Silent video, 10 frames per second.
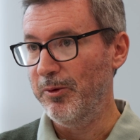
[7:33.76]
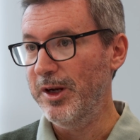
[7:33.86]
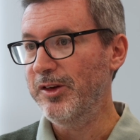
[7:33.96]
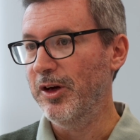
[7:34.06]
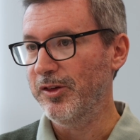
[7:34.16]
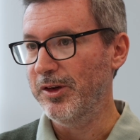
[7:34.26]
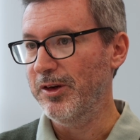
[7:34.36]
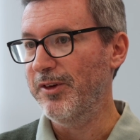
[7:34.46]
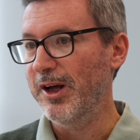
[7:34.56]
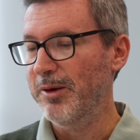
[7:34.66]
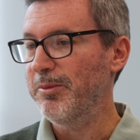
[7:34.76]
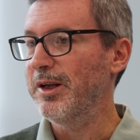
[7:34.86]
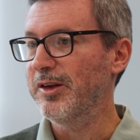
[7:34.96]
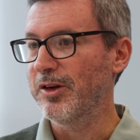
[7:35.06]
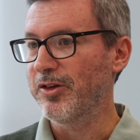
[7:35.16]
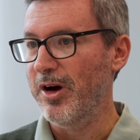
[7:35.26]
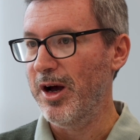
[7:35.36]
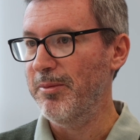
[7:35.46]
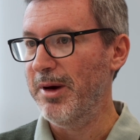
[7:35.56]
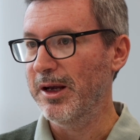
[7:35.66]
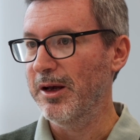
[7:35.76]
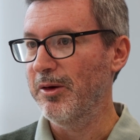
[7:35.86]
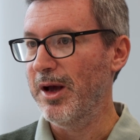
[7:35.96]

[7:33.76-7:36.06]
research and development is to try and make it